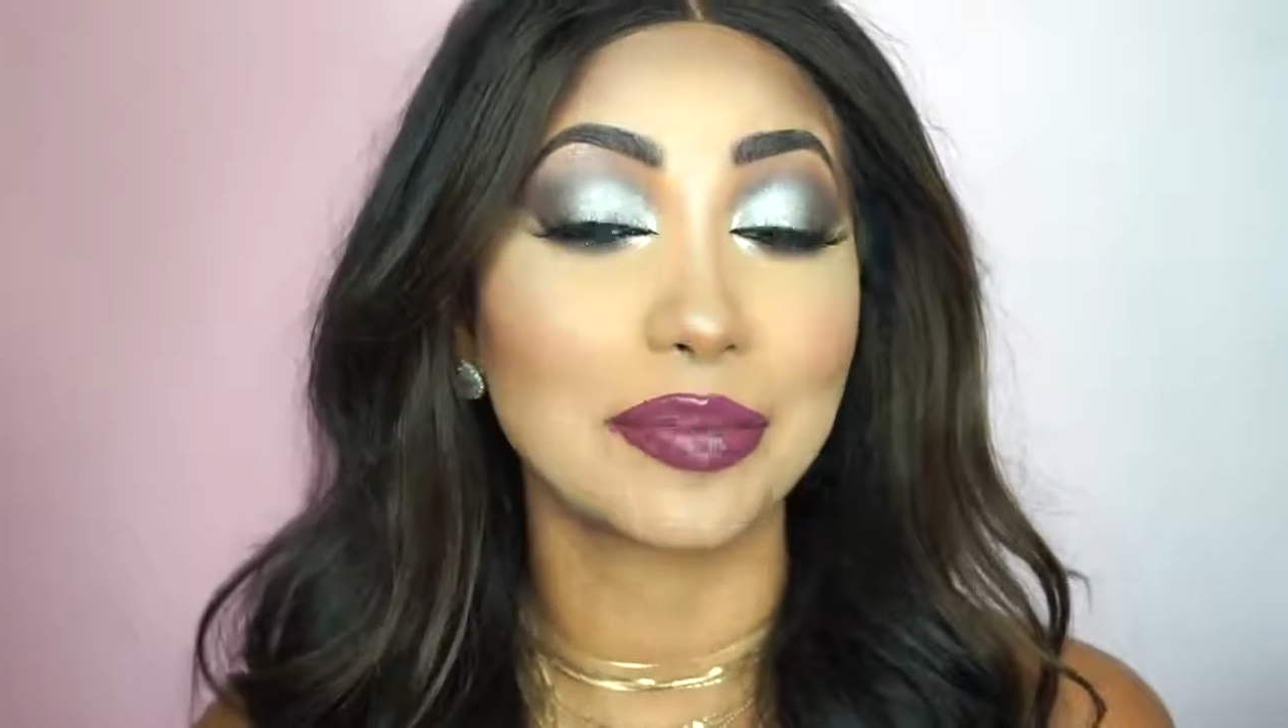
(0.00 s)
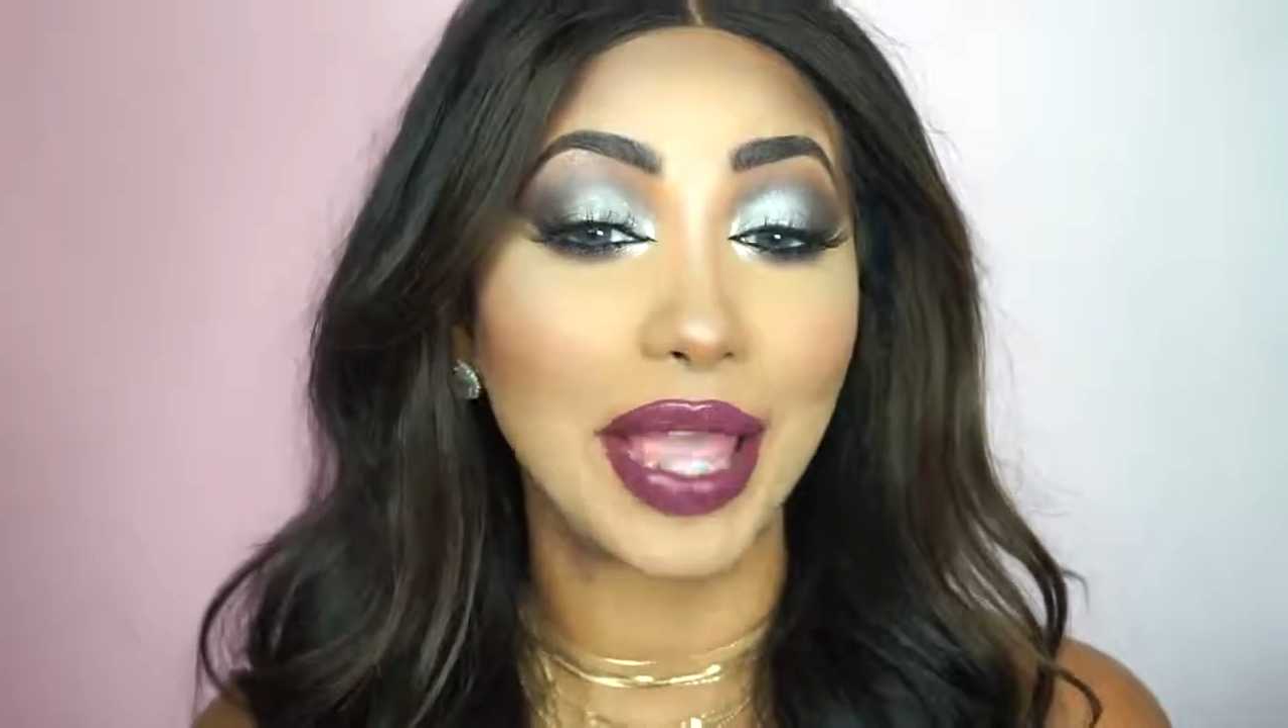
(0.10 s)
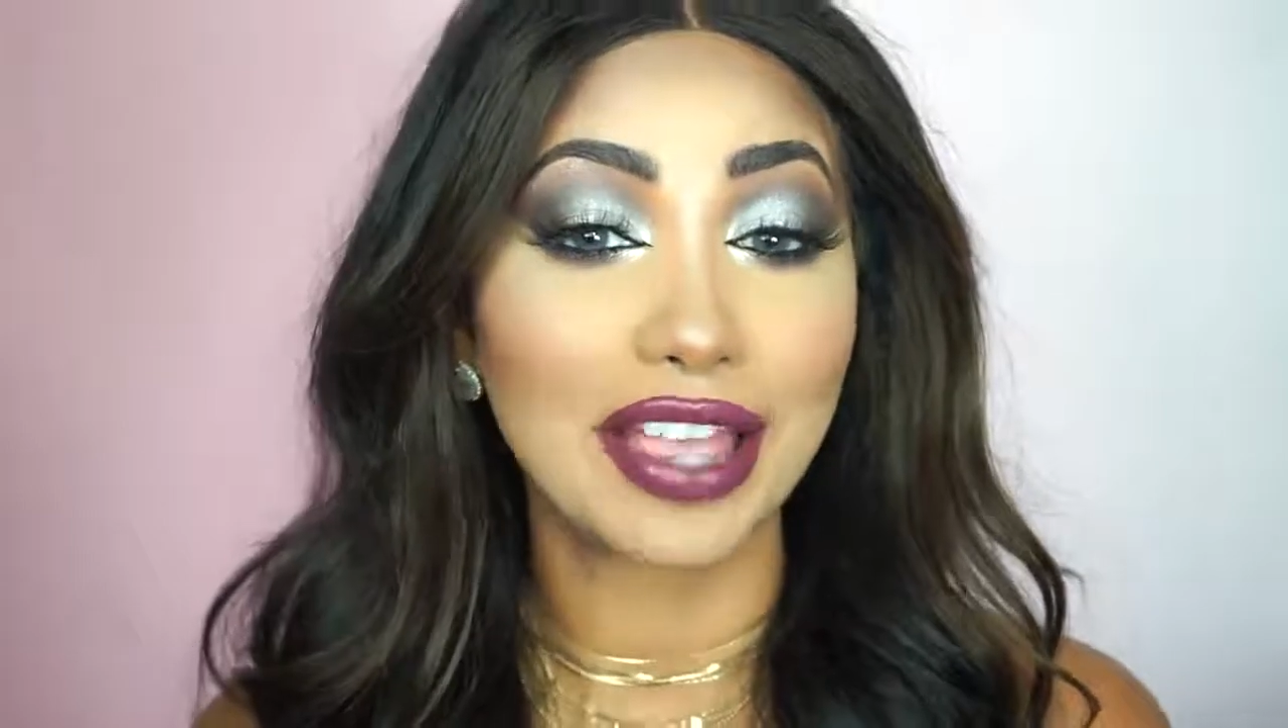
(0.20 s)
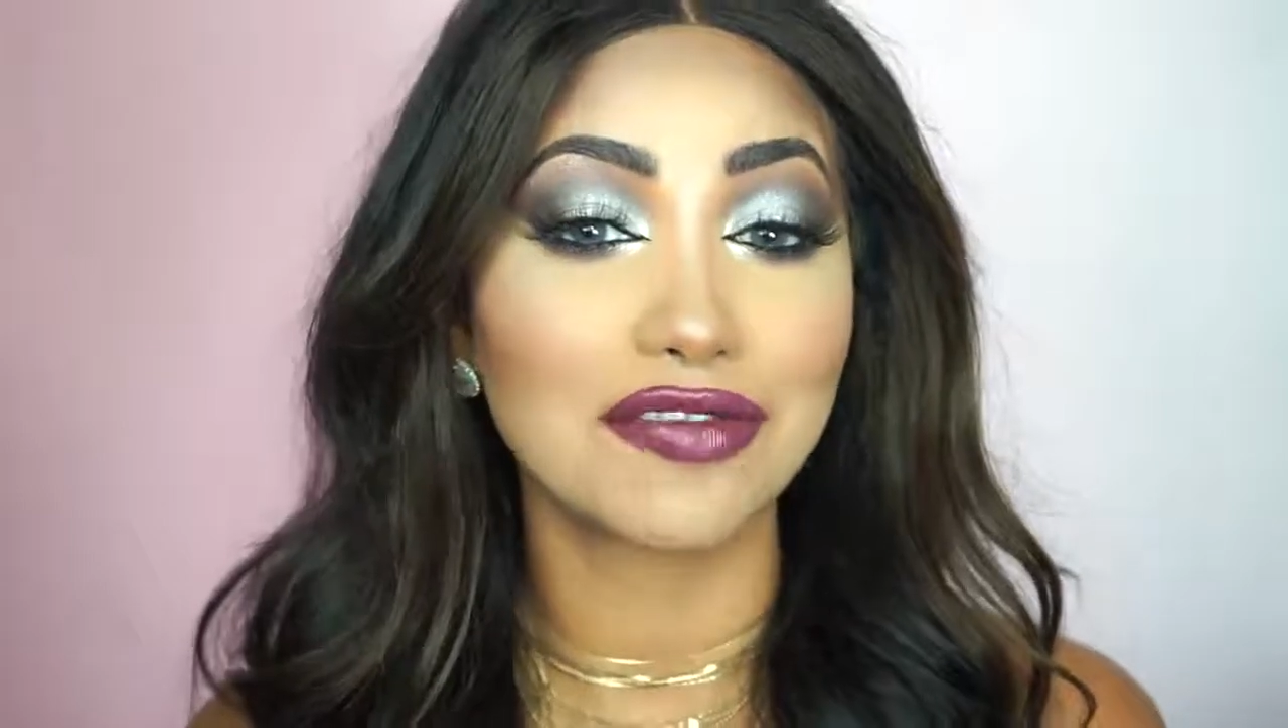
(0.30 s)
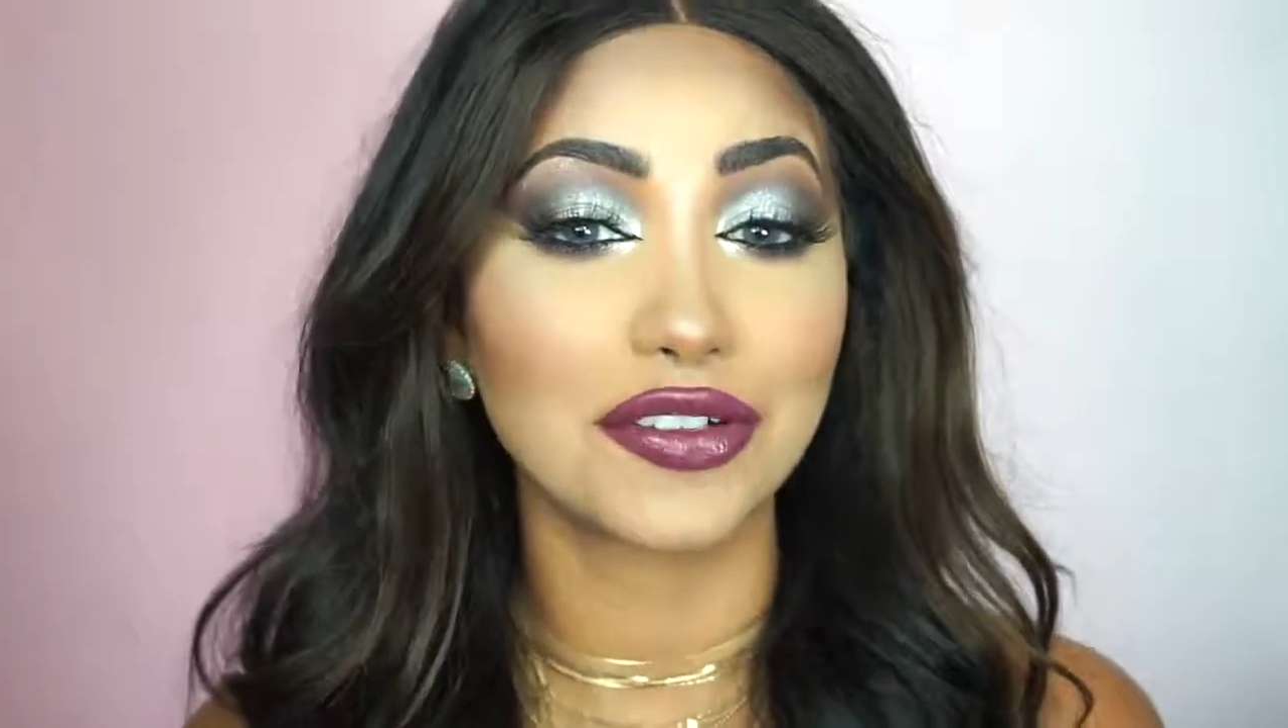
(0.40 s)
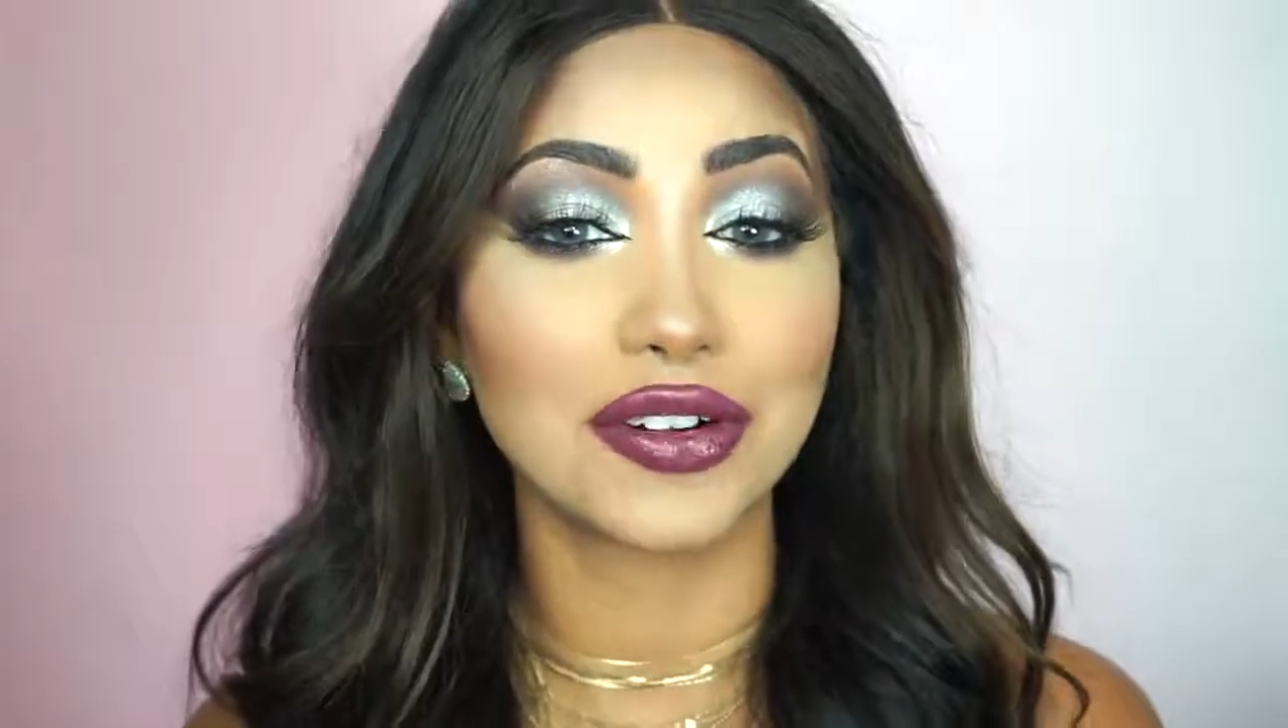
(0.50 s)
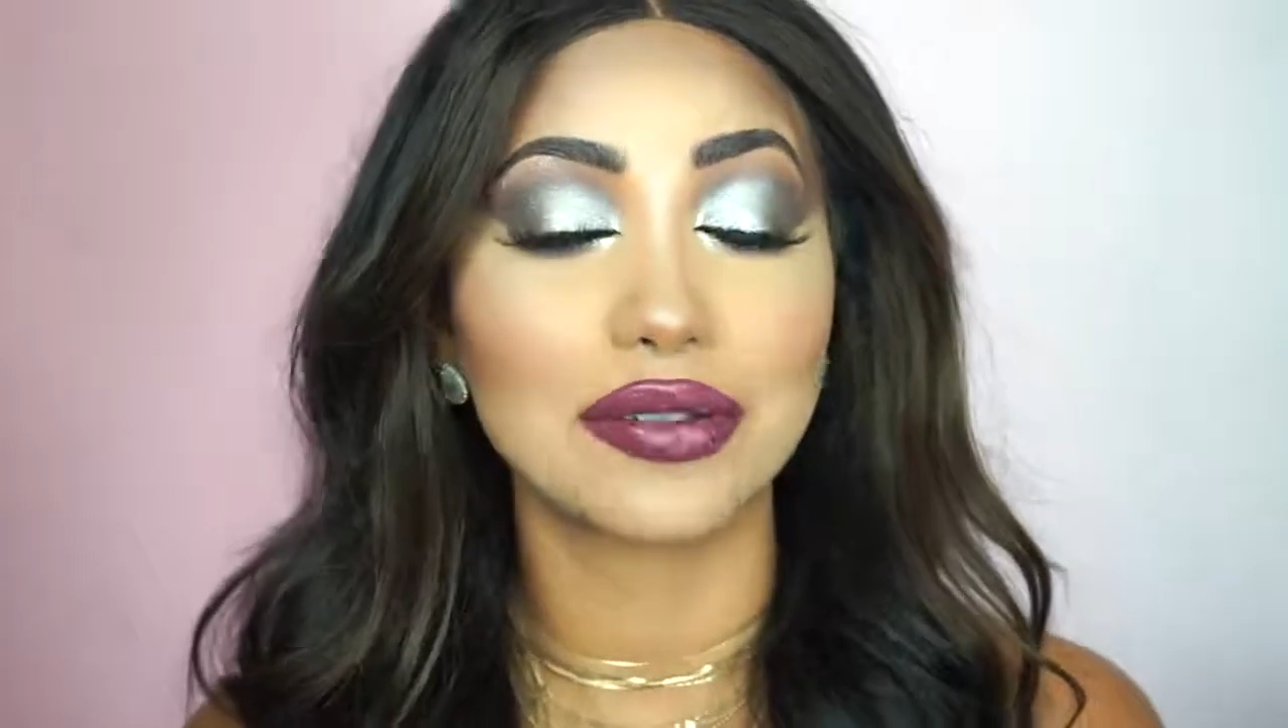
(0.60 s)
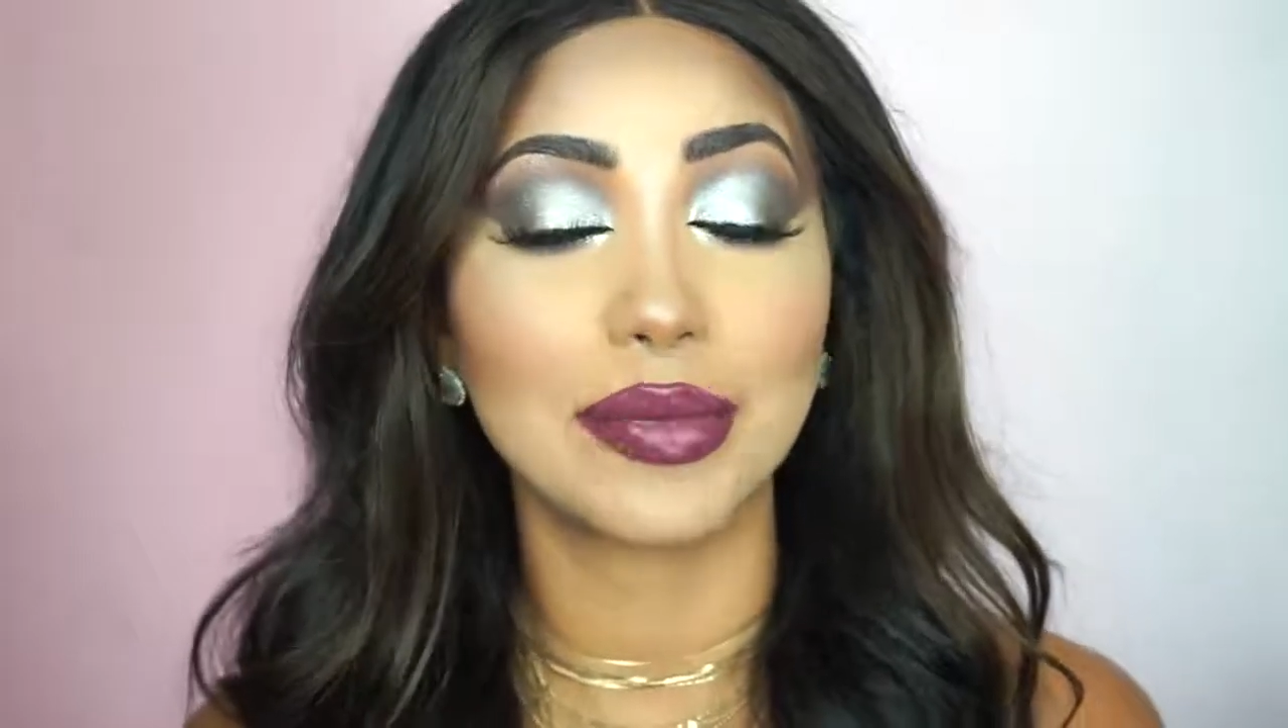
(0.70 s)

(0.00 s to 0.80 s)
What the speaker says: pay for